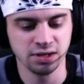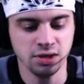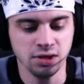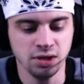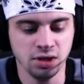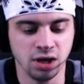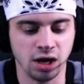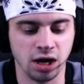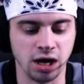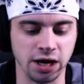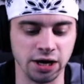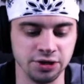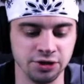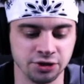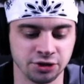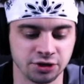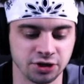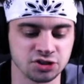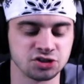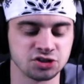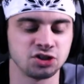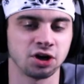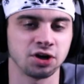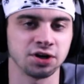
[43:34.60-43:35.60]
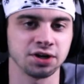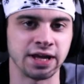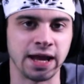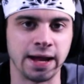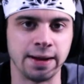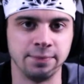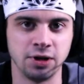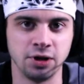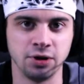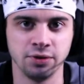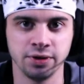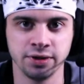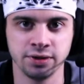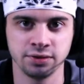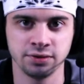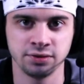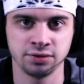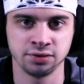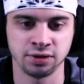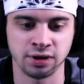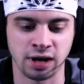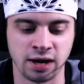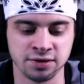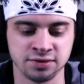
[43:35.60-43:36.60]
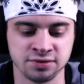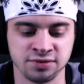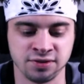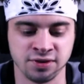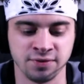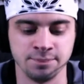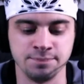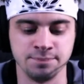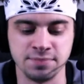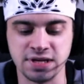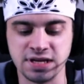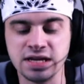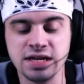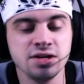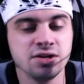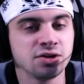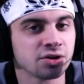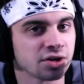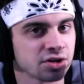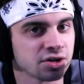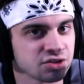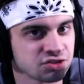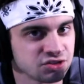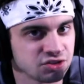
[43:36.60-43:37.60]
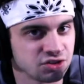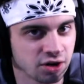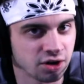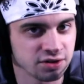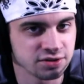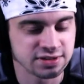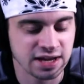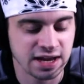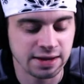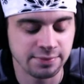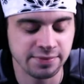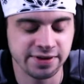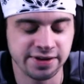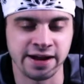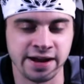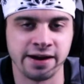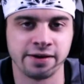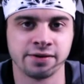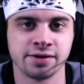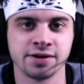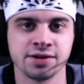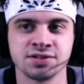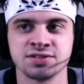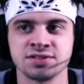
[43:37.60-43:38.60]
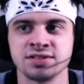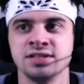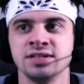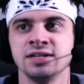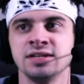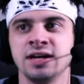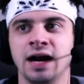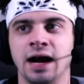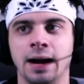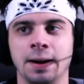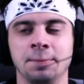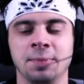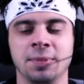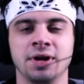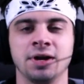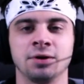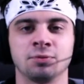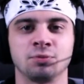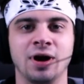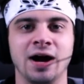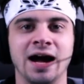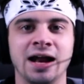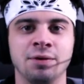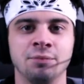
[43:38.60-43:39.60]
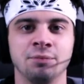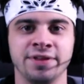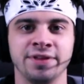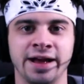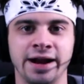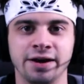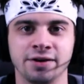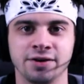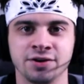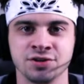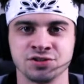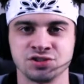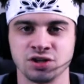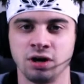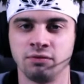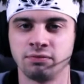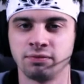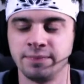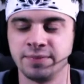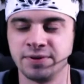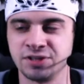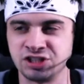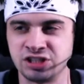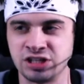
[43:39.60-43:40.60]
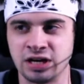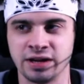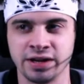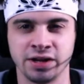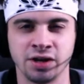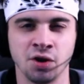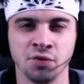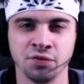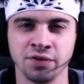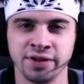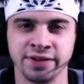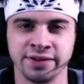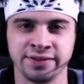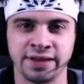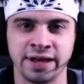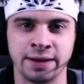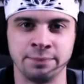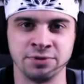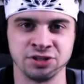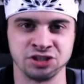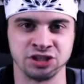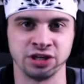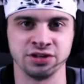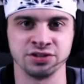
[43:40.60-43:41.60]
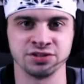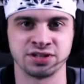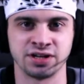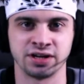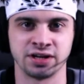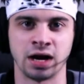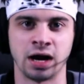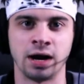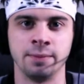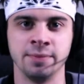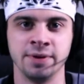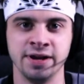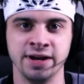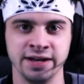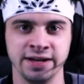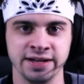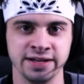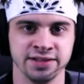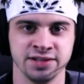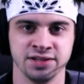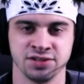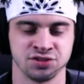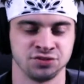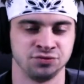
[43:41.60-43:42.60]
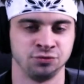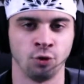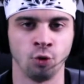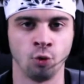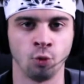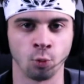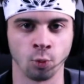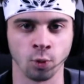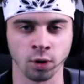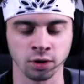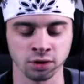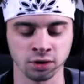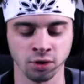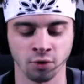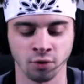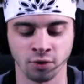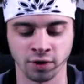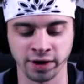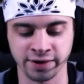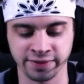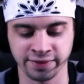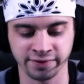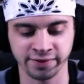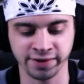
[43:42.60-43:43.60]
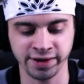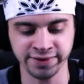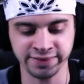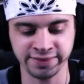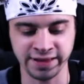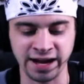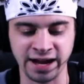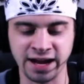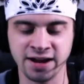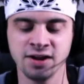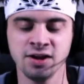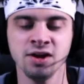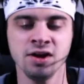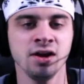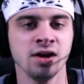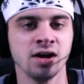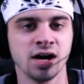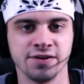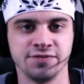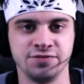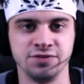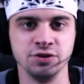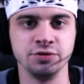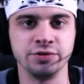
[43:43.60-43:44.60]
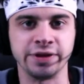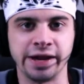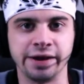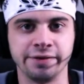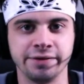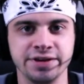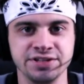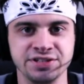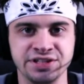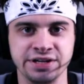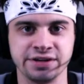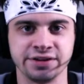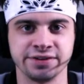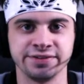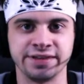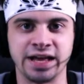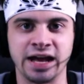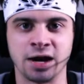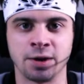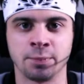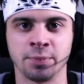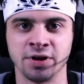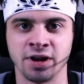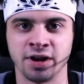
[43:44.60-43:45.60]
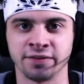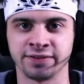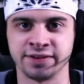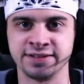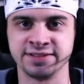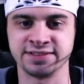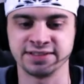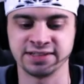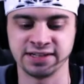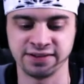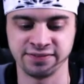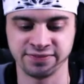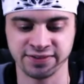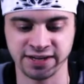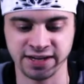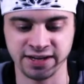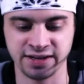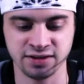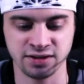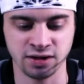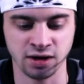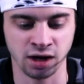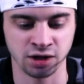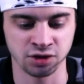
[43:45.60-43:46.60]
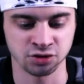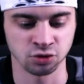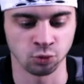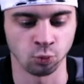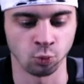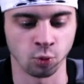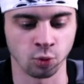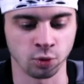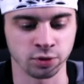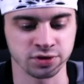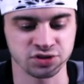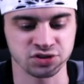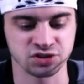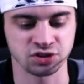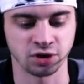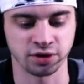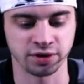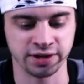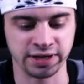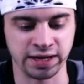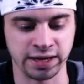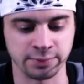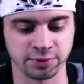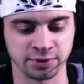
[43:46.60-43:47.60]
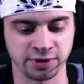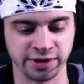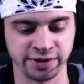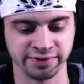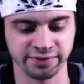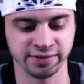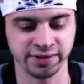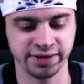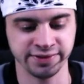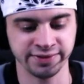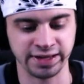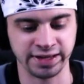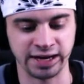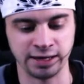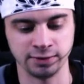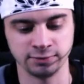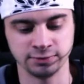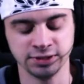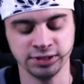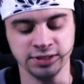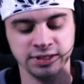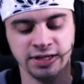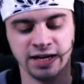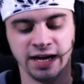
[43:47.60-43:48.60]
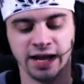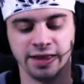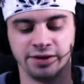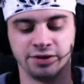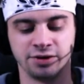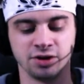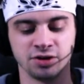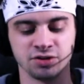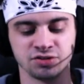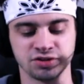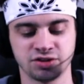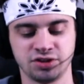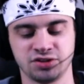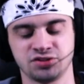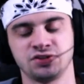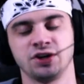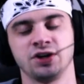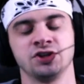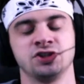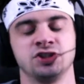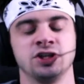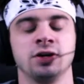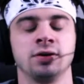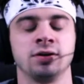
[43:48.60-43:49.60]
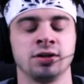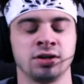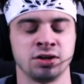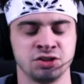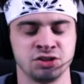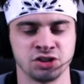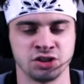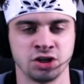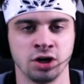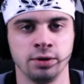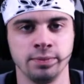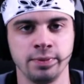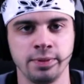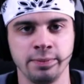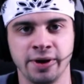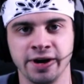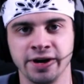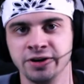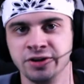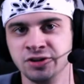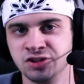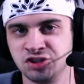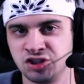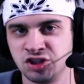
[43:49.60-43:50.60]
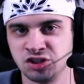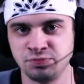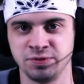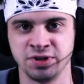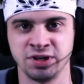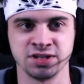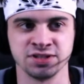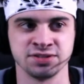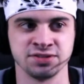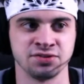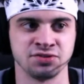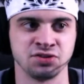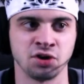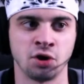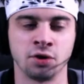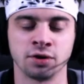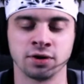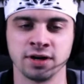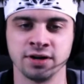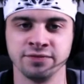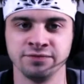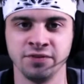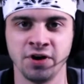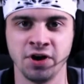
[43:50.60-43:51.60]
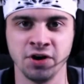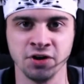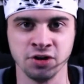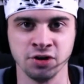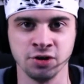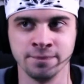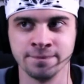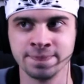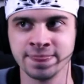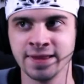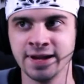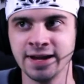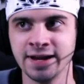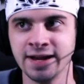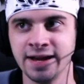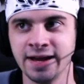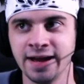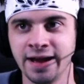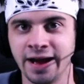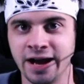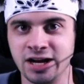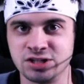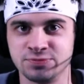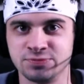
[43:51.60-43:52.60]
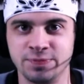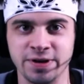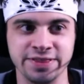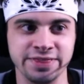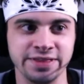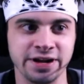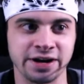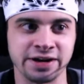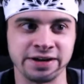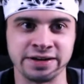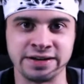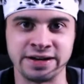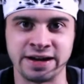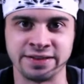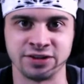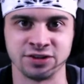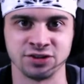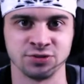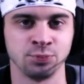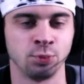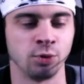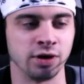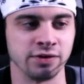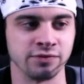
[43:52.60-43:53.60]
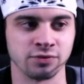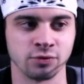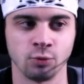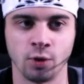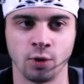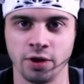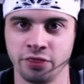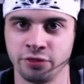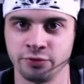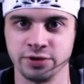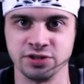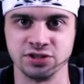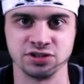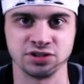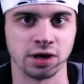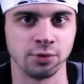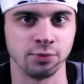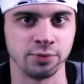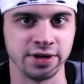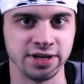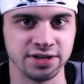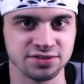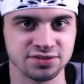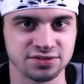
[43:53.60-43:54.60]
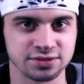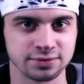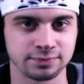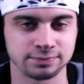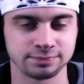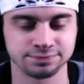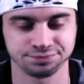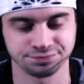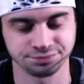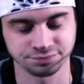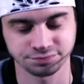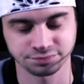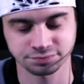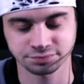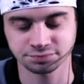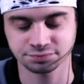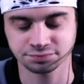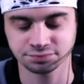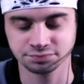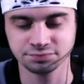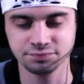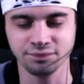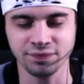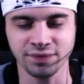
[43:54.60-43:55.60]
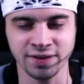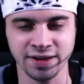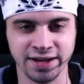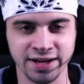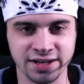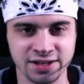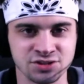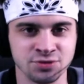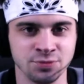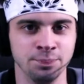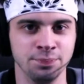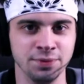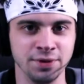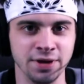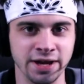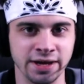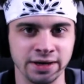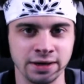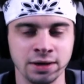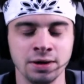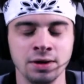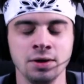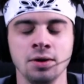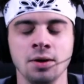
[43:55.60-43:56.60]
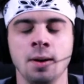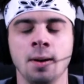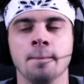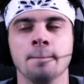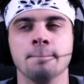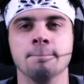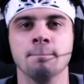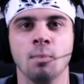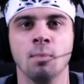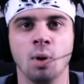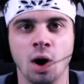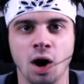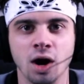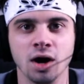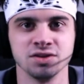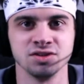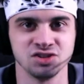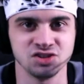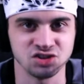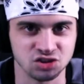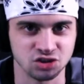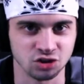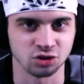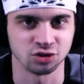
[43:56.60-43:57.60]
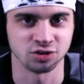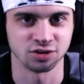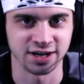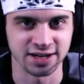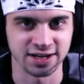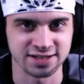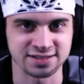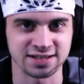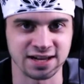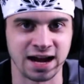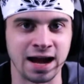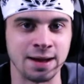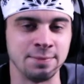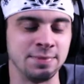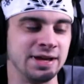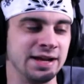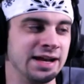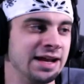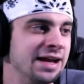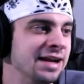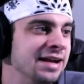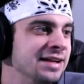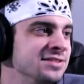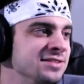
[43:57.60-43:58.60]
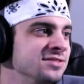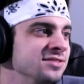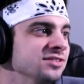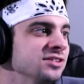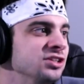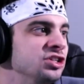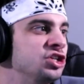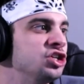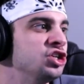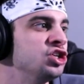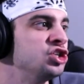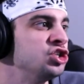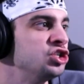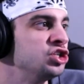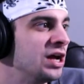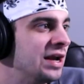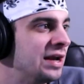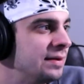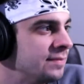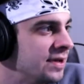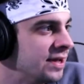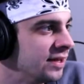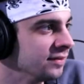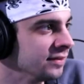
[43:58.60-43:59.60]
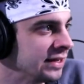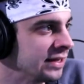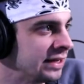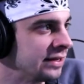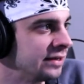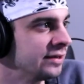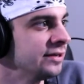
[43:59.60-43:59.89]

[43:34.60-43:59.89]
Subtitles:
You're going to start Cam Newton. To me, you're going to start Damien Harris. I'm going to ride with Harris over Michel. I don't think that Michel is going to come in and get this full workload or anything like that. A few carries here and there, but nothing significant to warrant starting him or anything like that. And then you're also going to start Jakobi Meyers just because the target volume has been there at this point for, 3 straight weeks? It's been monstrous. I mean, it is legitimately